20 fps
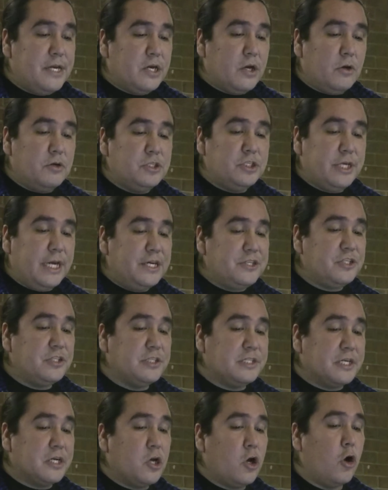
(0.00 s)

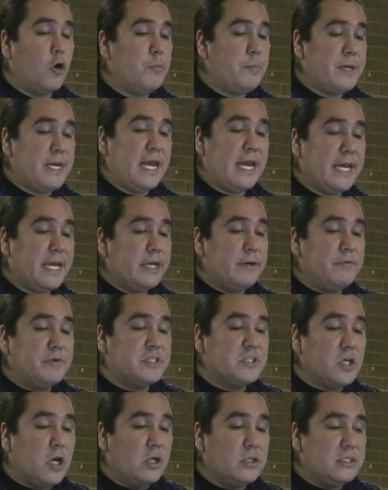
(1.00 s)
negotiations in Copenhagen
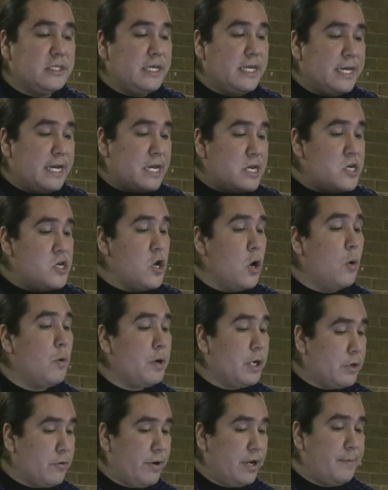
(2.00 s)
resulted in a no
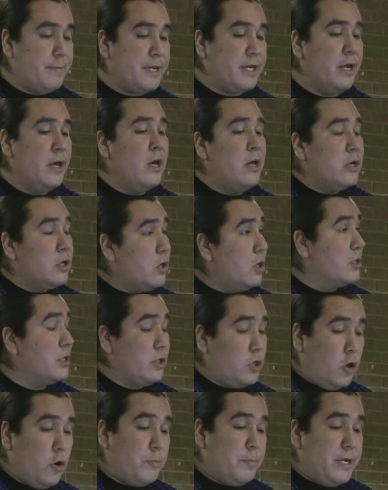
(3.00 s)
agreement called the
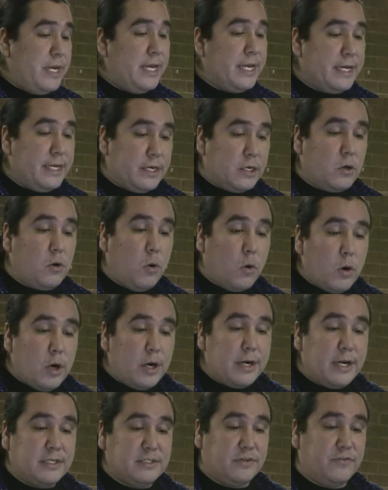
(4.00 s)
Copenhagen
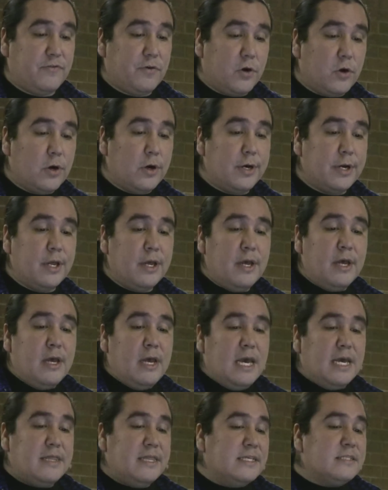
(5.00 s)
Accord, as you've heard,
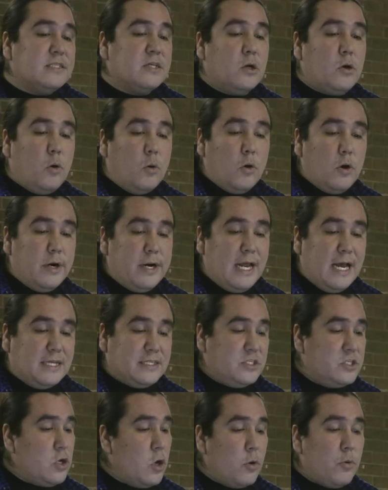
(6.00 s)
and this accord
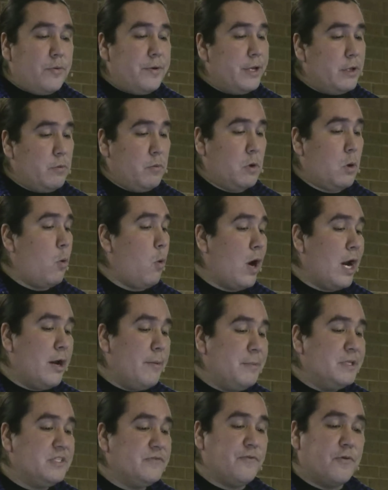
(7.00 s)
has no real
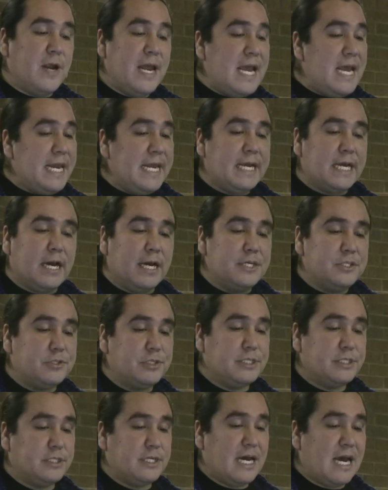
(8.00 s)
requirements for any
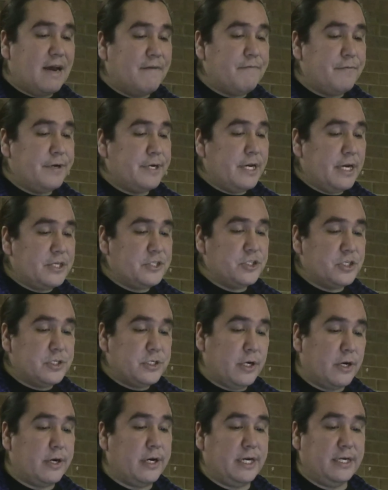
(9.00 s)
countries to have reduction
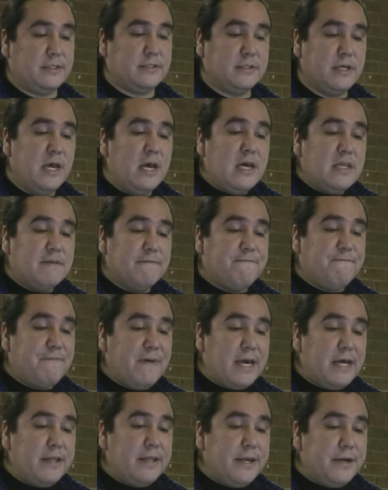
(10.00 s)
targets. The
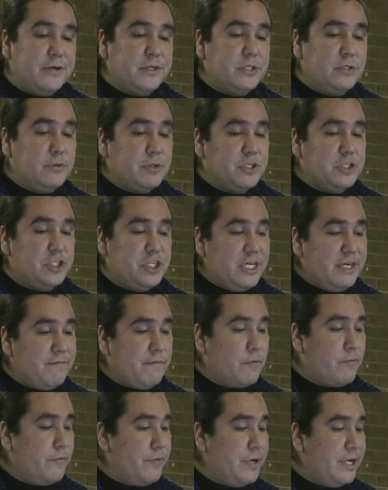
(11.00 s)
failure to achieve
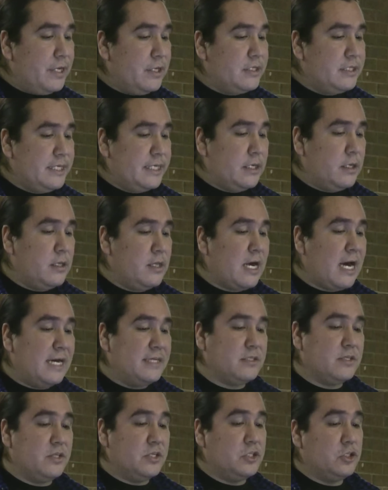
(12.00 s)
a real deal
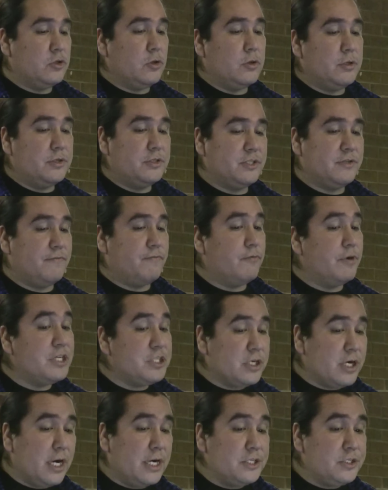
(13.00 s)
lies on the shoulders of
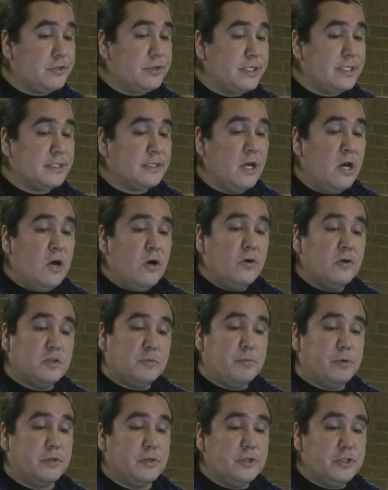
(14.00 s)
rich countries whose
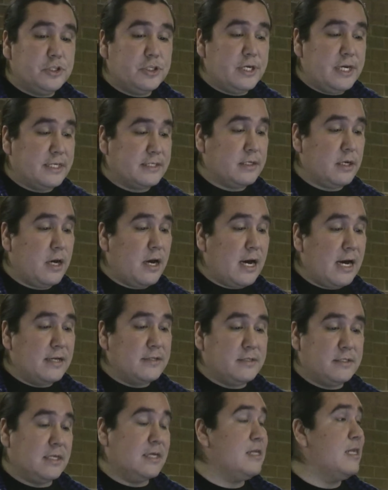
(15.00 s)
pollution has
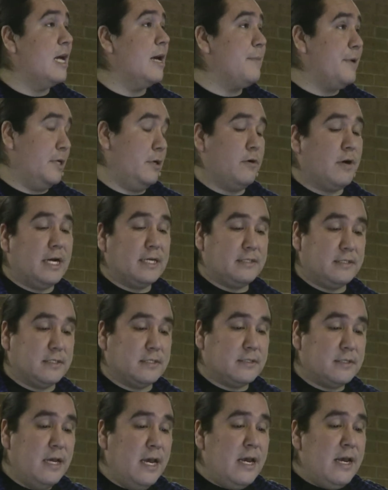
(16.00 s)
caused the climate
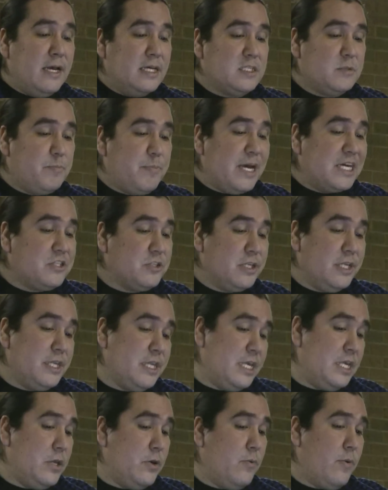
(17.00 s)
crisis, especially
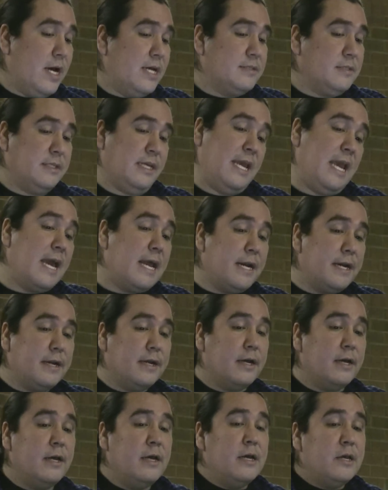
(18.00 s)
the US,
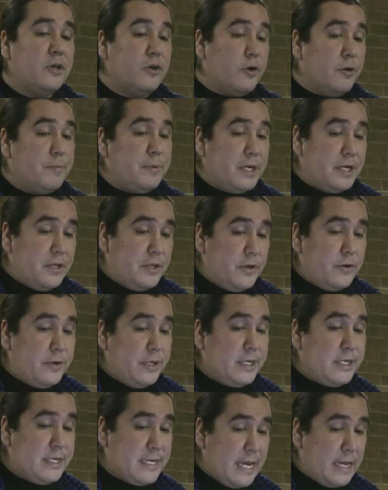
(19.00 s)
Canada, European
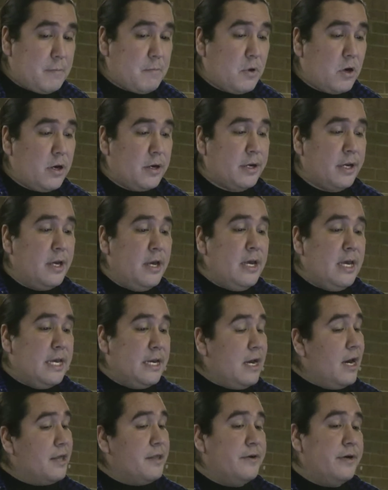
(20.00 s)
Union, Denmark,
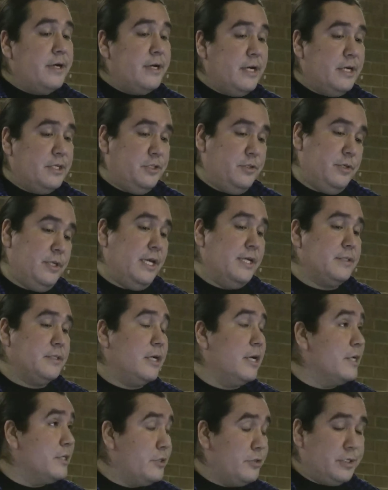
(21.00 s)
and other industrialized
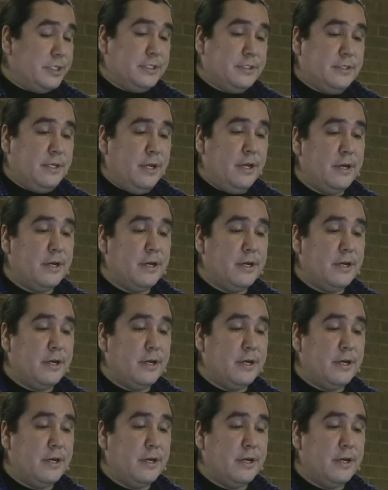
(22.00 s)
countries.